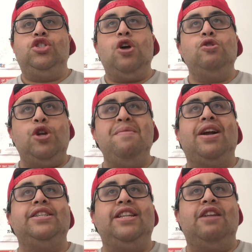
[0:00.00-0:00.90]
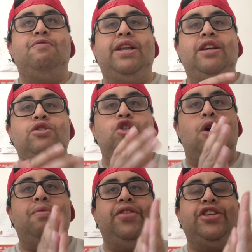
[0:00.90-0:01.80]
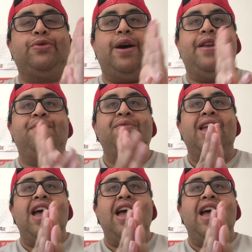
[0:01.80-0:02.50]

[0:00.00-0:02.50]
Joel Schumacher did a really good job with this one.